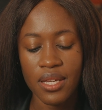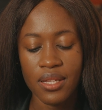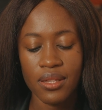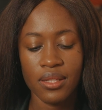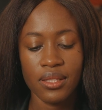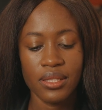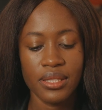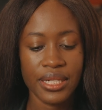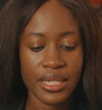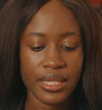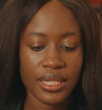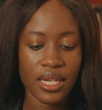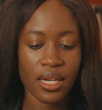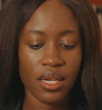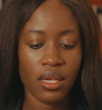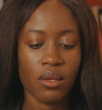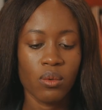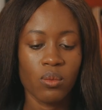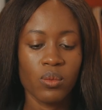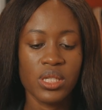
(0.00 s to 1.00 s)
the data,
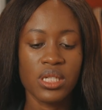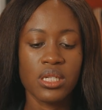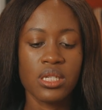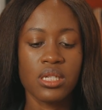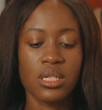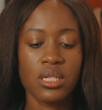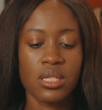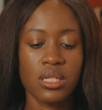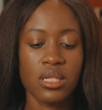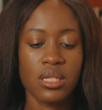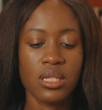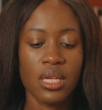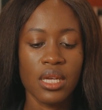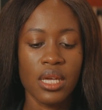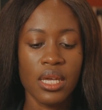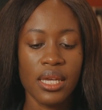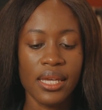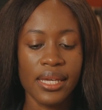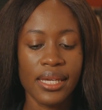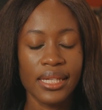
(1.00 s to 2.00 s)
which is
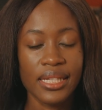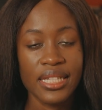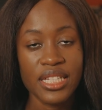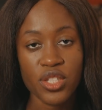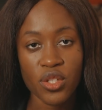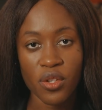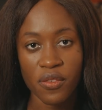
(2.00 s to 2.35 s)
a list